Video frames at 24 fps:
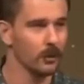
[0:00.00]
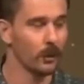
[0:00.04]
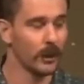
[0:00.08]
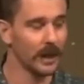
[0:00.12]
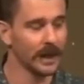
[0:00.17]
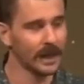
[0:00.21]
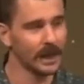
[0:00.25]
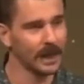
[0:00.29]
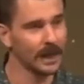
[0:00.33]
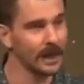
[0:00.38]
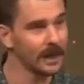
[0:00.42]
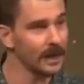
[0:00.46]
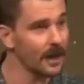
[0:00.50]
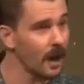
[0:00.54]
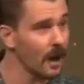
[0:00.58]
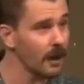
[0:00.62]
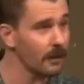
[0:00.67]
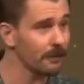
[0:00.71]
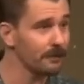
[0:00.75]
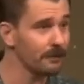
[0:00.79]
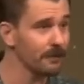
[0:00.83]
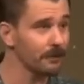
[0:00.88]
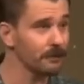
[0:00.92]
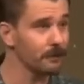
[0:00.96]
Weirdly
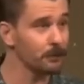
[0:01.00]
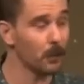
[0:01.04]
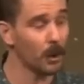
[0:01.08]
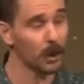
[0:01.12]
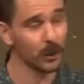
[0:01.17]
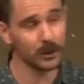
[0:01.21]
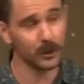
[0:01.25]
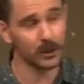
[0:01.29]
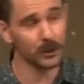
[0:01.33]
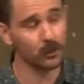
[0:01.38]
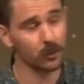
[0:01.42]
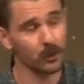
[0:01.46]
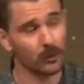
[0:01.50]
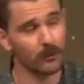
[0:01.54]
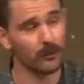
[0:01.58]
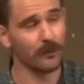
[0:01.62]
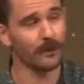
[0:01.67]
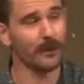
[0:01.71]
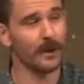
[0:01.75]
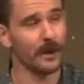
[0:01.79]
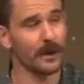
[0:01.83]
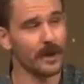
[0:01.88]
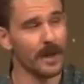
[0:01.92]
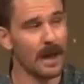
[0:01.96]
enough, Moses would
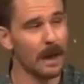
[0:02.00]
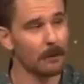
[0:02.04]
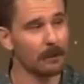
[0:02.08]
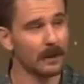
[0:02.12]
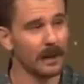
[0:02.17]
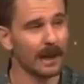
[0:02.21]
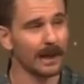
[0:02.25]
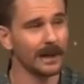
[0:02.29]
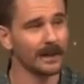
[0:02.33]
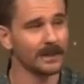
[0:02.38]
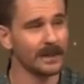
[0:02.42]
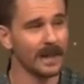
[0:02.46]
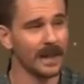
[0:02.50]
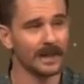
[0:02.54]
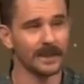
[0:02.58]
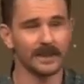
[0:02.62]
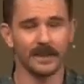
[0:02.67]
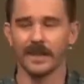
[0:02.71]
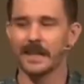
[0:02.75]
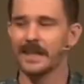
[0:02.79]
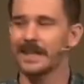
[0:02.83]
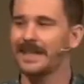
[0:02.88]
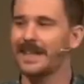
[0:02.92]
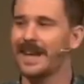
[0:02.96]
refer to that place
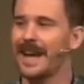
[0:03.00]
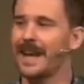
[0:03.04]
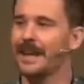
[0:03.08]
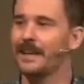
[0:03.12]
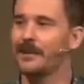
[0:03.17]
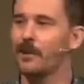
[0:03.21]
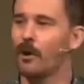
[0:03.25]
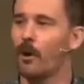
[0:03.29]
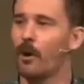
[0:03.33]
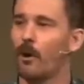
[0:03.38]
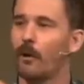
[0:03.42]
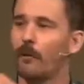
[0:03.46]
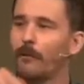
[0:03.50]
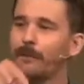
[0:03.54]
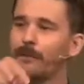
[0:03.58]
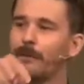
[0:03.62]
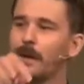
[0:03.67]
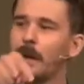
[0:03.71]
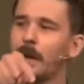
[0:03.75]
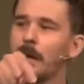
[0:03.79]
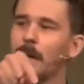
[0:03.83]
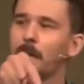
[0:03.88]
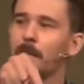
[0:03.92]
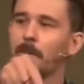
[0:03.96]
as the tent
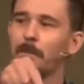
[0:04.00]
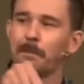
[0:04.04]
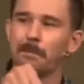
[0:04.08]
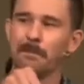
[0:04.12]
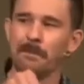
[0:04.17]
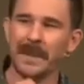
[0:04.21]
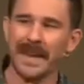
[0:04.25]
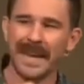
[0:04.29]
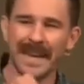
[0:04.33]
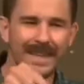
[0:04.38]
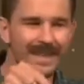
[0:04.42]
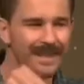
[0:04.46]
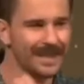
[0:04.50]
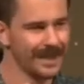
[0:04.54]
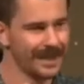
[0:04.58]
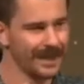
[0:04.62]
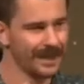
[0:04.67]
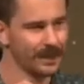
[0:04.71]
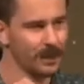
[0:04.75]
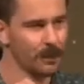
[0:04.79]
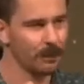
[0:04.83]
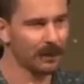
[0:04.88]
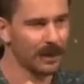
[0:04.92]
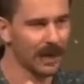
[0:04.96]
of
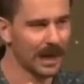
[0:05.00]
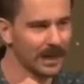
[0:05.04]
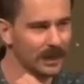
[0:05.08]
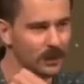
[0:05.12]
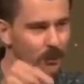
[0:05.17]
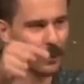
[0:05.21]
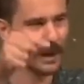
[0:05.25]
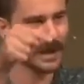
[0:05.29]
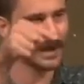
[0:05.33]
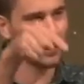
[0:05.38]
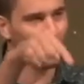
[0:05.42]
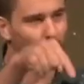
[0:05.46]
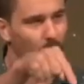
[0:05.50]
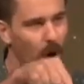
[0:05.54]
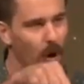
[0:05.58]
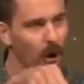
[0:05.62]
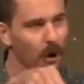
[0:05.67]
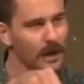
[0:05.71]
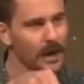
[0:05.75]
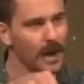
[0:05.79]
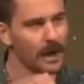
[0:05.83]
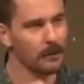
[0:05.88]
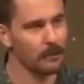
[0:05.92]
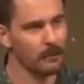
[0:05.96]
meeting, the place where
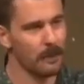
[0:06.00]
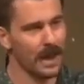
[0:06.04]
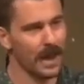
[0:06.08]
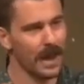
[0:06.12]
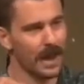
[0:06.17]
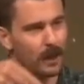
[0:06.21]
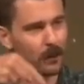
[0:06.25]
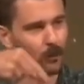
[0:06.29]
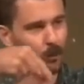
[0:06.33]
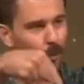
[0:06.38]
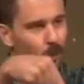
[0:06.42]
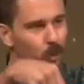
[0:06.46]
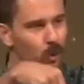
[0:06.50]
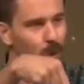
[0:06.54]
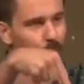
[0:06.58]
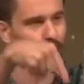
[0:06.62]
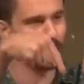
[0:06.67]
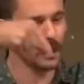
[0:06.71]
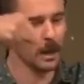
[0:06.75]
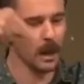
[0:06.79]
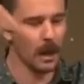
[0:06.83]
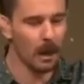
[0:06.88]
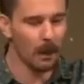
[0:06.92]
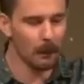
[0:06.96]
God and man
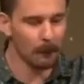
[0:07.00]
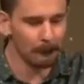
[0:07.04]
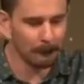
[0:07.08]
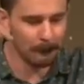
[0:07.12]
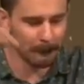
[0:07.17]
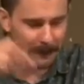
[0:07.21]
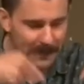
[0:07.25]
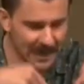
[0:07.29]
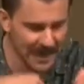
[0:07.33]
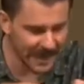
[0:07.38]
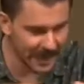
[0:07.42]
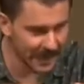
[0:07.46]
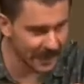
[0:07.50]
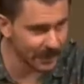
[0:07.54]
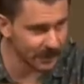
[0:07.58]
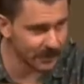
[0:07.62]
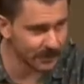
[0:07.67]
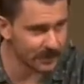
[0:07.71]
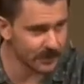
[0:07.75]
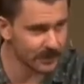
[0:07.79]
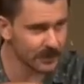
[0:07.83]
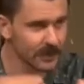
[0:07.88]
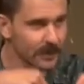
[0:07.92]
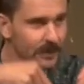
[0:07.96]
would
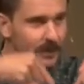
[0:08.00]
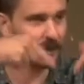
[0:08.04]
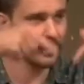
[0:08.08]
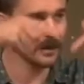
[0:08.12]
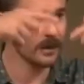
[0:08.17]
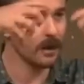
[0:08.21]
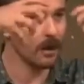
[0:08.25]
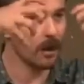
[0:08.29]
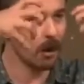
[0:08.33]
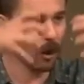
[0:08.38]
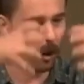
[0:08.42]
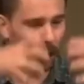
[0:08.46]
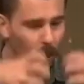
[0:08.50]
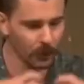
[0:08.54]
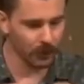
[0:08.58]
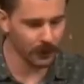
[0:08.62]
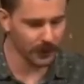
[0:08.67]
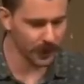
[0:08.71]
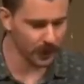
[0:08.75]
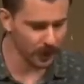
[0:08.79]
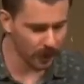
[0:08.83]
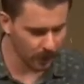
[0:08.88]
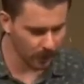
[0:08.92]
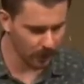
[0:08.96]
meet on
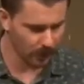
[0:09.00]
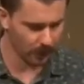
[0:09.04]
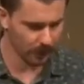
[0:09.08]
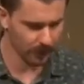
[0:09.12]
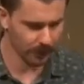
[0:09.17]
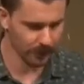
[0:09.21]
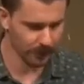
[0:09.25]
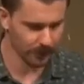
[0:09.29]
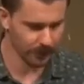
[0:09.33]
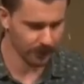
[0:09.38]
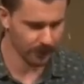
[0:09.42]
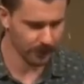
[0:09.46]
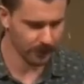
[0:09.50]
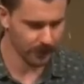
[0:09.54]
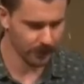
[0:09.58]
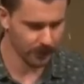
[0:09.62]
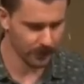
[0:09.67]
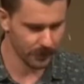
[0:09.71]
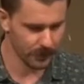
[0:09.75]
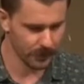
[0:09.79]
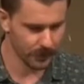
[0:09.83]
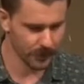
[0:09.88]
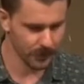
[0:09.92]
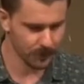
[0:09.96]
the earth.
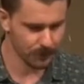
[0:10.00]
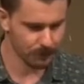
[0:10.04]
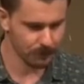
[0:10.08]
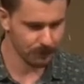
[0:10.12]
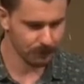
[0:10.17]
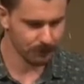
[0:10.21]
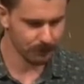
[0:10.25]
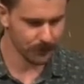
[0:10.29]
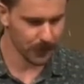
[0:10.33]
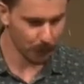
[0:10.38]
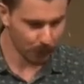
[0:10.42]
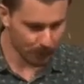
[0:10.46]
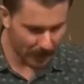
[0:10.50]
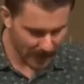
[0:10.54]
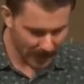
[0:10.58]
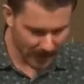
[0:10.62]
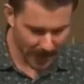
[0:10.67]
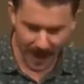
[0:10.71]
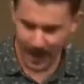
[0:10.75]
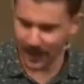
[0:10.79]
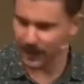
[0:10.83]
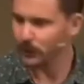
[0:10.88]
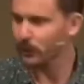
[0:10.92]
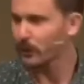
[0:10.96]
But
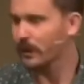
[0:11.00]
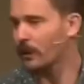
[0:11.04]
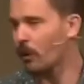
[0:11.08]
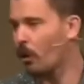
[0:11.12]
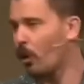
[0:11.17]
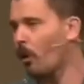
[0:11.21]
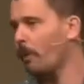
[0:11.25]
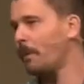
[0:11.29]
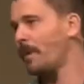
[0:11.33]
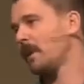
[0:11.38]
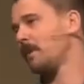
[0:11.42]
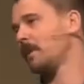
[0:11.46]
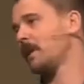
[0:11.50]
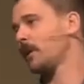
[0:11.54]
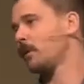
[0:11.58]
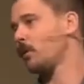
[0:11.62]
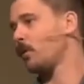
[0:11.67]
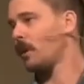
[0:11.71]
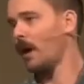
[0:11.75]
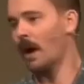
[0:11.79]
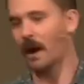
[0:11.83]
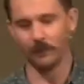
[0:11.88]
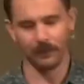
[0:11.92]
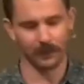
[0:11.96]
as with all
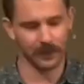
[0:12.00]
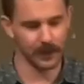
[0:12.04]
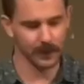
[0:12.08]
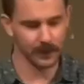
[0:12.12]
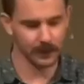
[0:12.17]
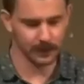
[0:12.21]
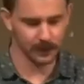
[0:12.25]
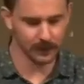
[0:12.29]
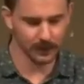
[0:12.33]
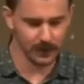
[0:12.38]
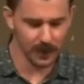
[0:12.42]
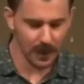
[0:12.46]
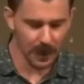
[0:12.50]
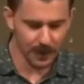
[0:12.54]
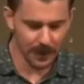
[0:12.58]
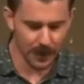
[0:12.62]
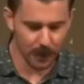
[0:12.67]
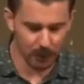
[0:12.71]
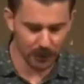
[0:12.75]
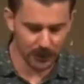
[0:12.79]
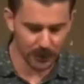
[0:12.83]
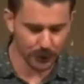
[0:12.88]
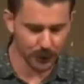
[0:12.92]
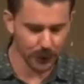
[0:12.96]
biblical covenants,
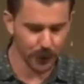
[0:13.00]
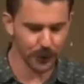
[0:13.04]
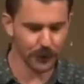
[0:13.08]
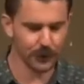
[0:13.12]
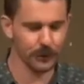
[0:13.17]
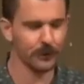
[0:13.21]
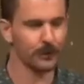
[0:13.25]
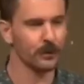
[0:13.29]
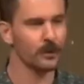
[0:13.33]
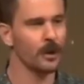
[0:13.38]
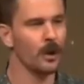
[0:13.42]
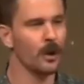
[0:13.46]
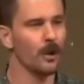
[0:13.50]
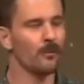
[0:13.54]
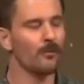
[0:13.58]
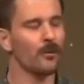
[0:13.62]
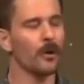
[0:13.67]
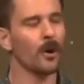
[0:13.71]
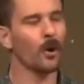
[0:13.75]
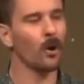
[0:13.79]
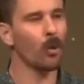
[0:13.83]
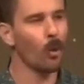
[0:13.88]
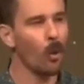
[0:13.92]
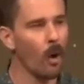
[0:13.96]
there were certain
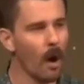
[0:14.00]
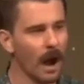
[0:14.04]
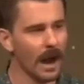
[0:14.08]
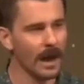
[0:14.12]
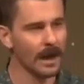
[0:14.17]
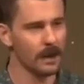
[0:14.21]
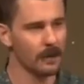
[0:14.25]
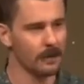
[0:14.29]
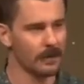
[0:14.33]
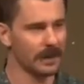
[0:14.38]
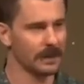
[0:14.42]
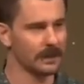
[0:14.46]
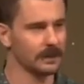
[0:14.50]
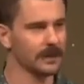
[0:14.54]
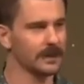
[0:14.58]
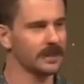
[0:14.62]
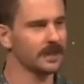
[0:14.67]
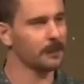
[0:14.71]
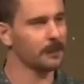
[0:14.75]
requirements,